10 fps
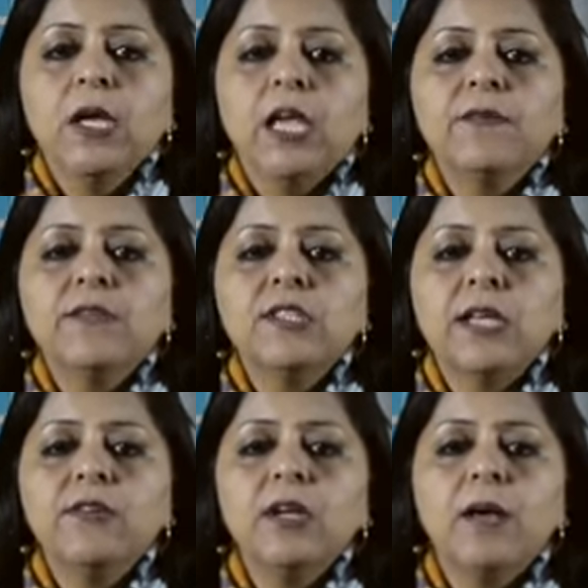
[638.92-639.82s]
If the
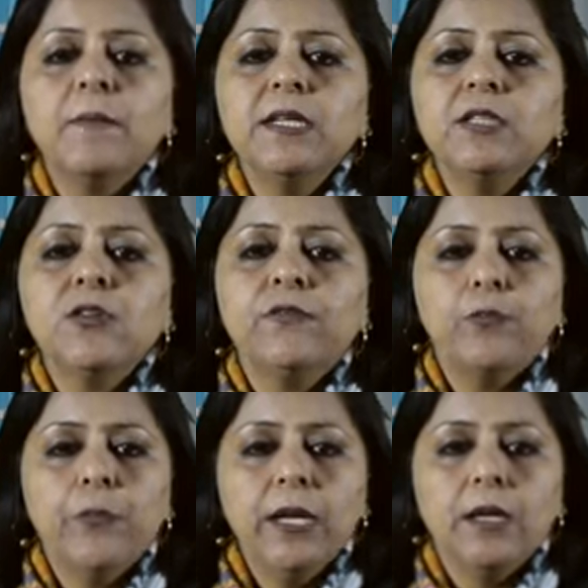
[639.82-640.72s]
central government is of
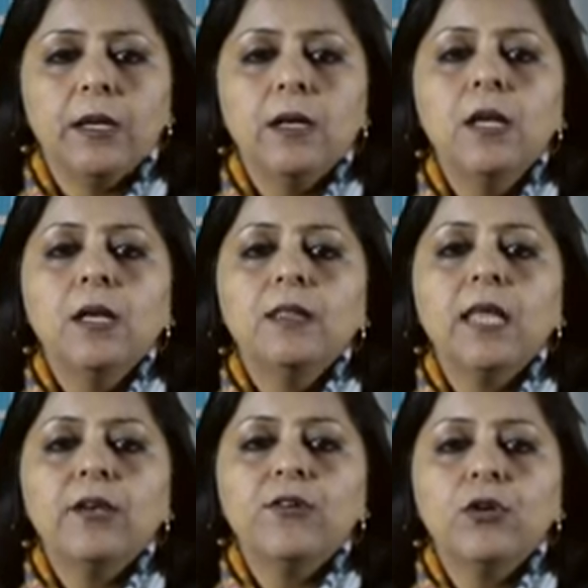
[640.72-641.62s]
opinion
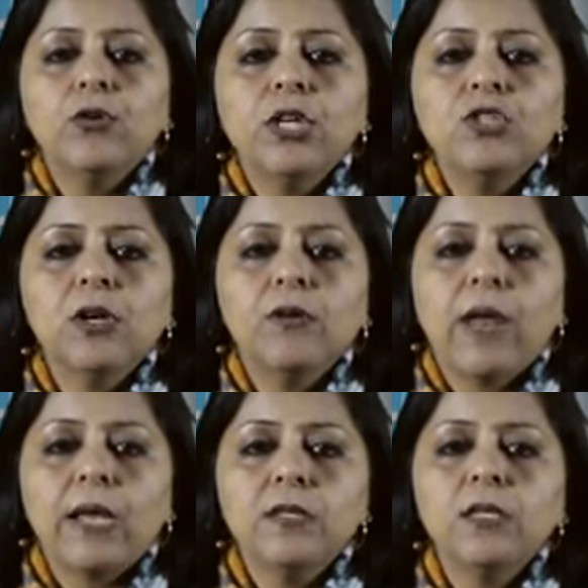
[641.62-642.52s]
that recognition
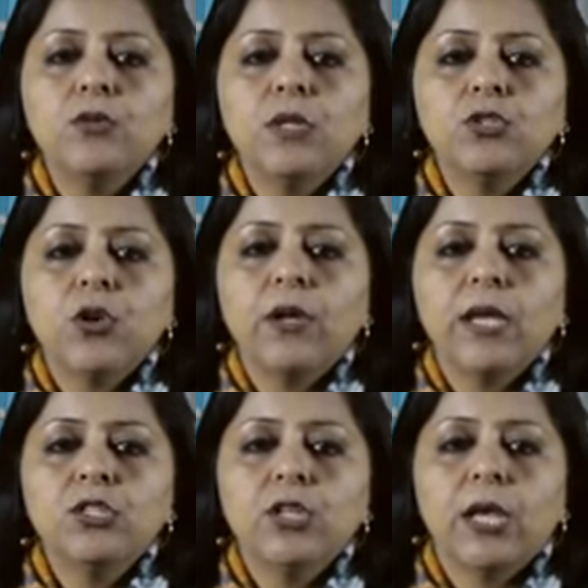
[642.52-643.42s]
granted to the stock
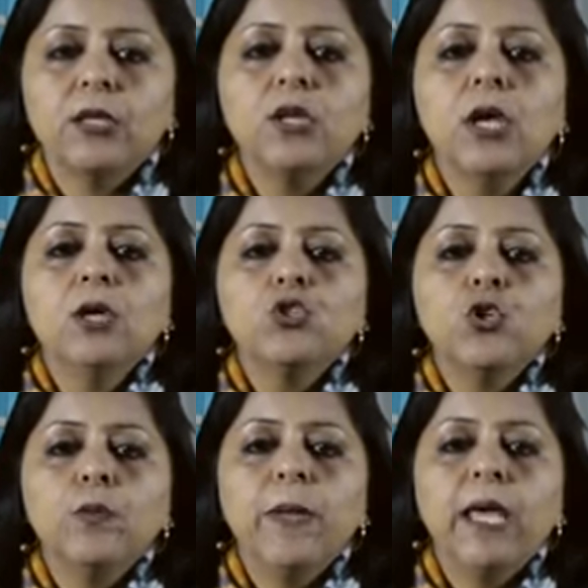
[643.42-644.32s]
exchange
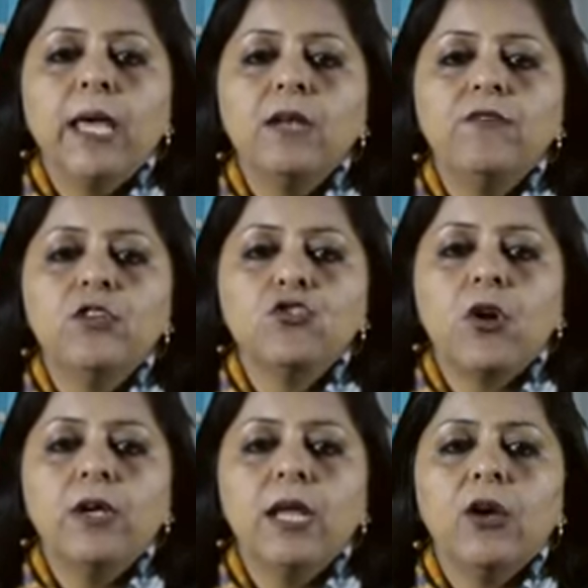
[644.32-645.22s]
should be in
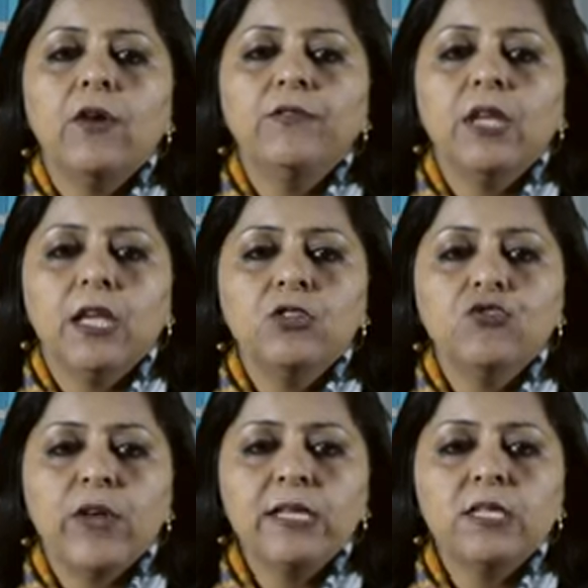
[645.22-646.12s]
withdrawn of the
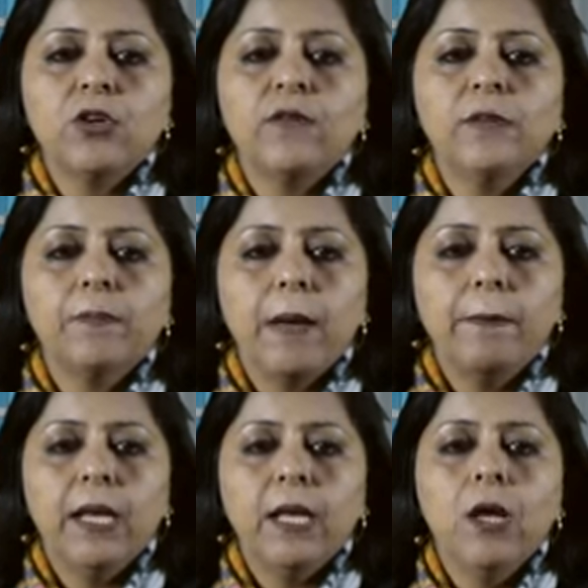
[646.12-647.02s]
interest of the
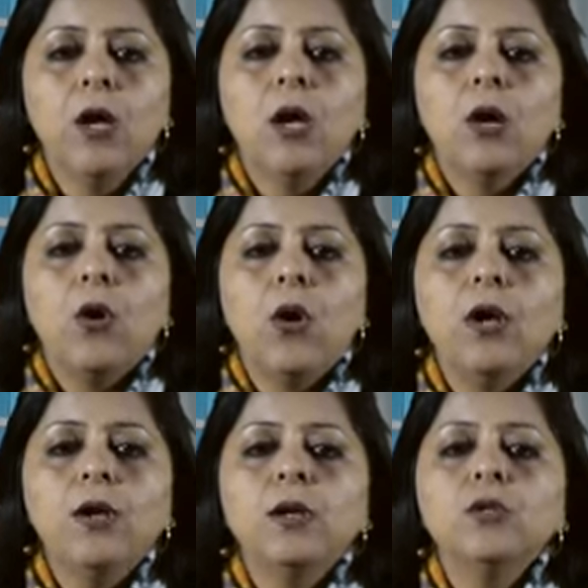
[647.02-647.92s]
public
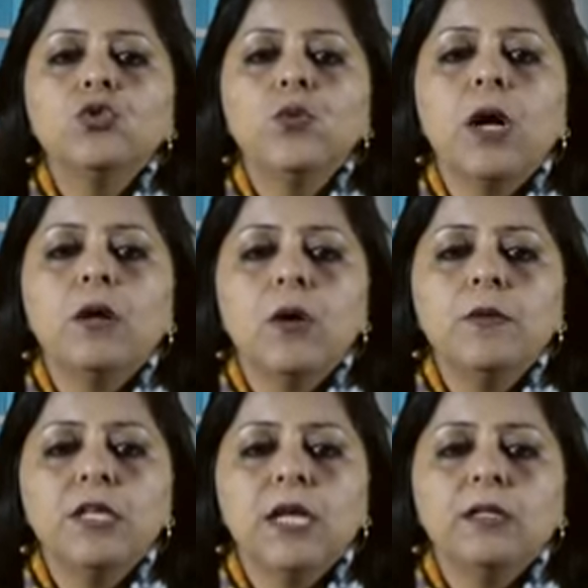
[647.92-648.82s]
or to
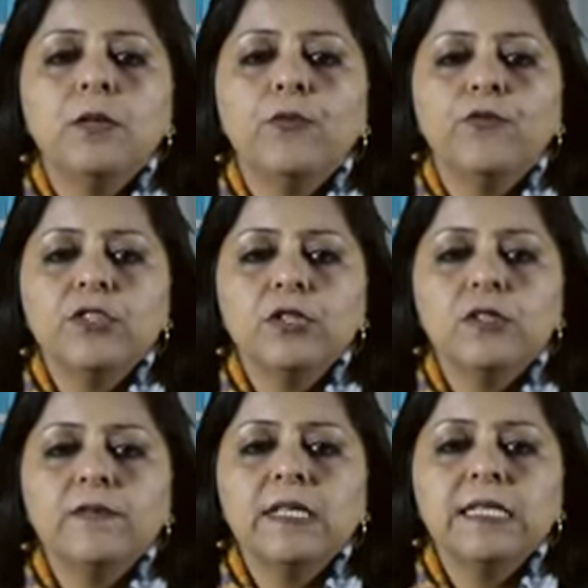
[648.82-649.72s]
accommodate the provisions
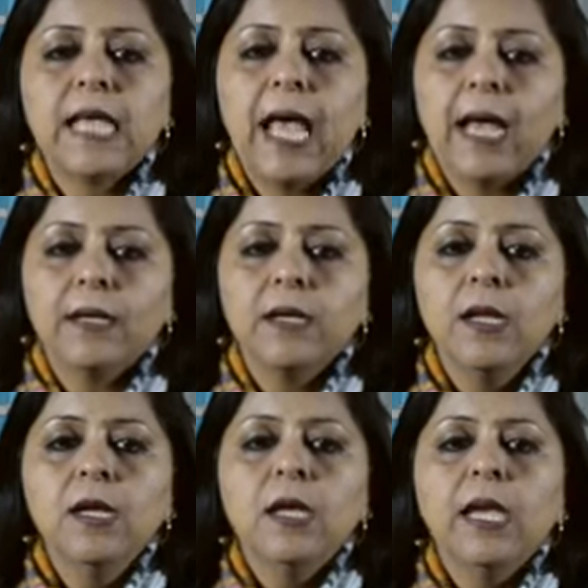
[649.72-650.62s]
of this Act,
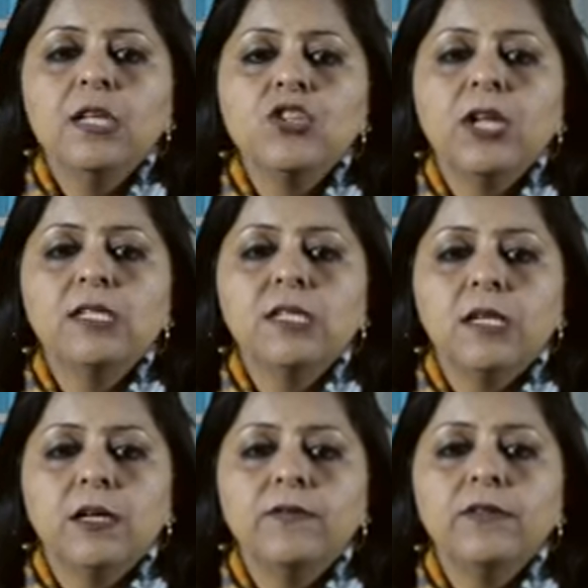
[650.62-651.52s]
it shall
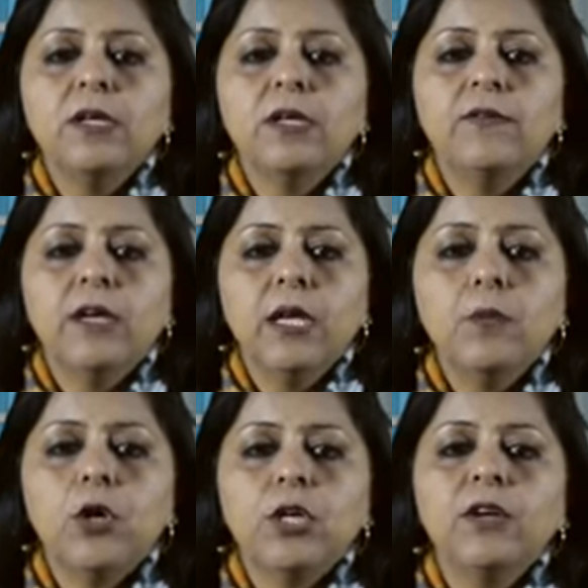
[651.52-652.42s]
serve the governing
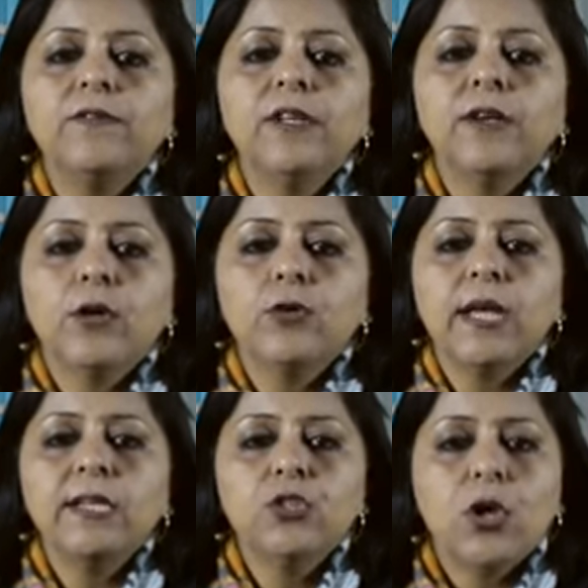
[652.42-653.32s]
body of the
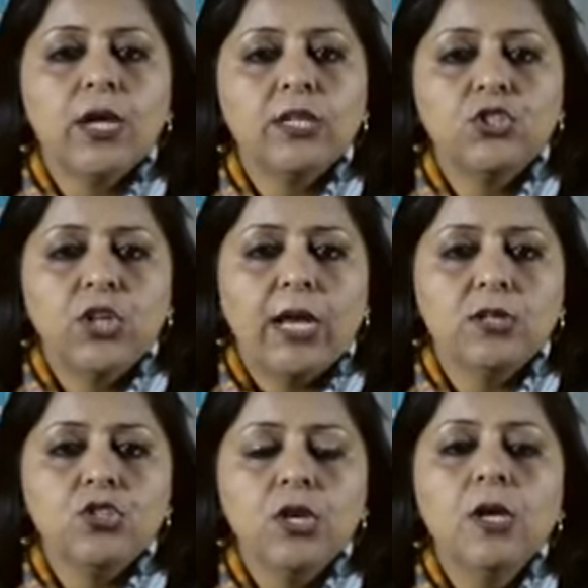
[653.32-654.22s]
recognized stock exchange